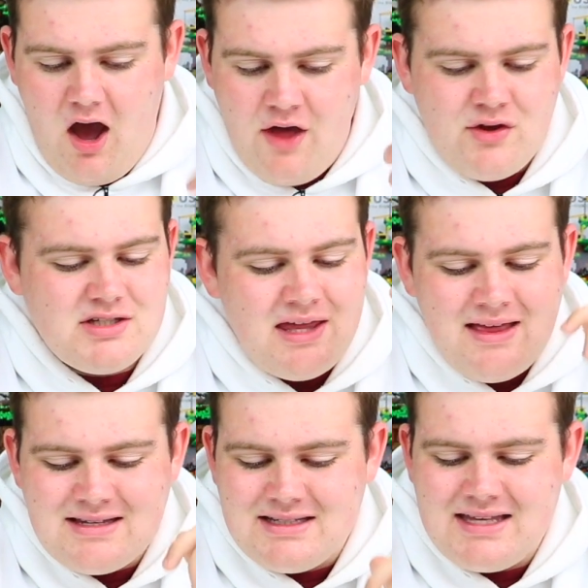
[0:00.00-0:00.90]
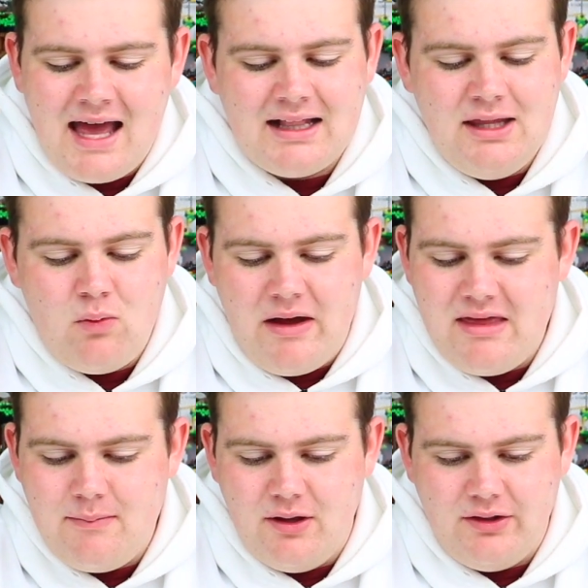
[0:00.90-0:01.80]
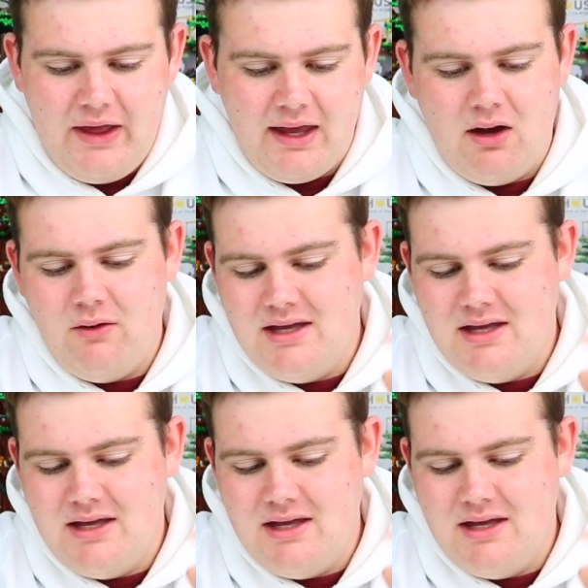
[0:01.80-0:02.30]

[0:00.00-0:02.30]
Others say that's exactly why they build Lego.